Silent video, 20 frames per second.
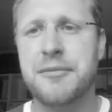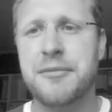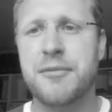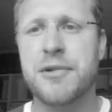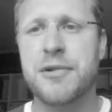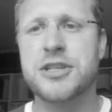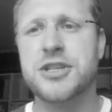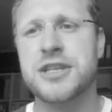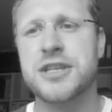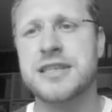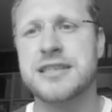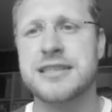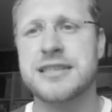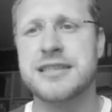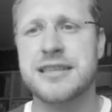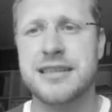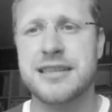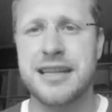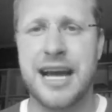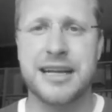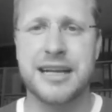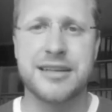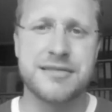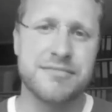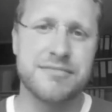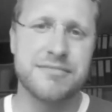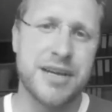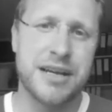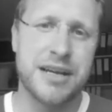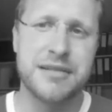which is like
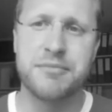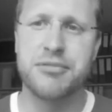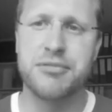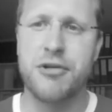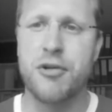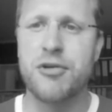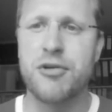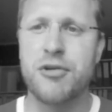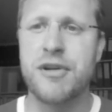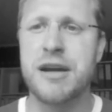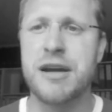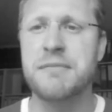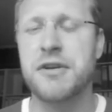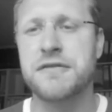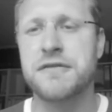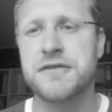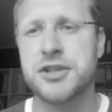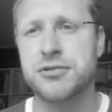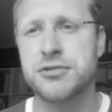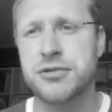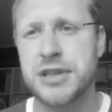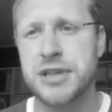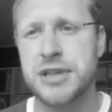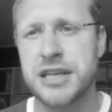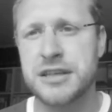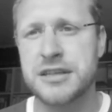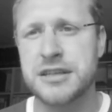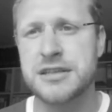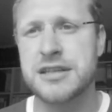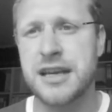a program of 2
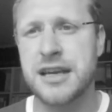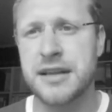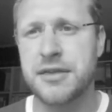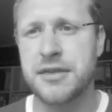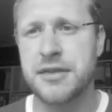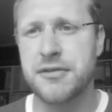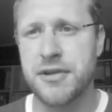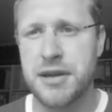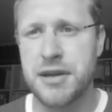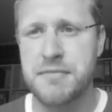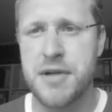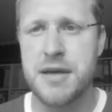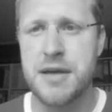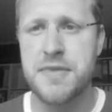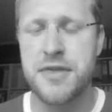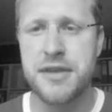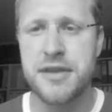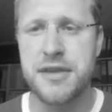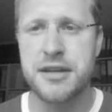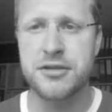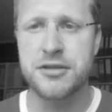years and 3 months,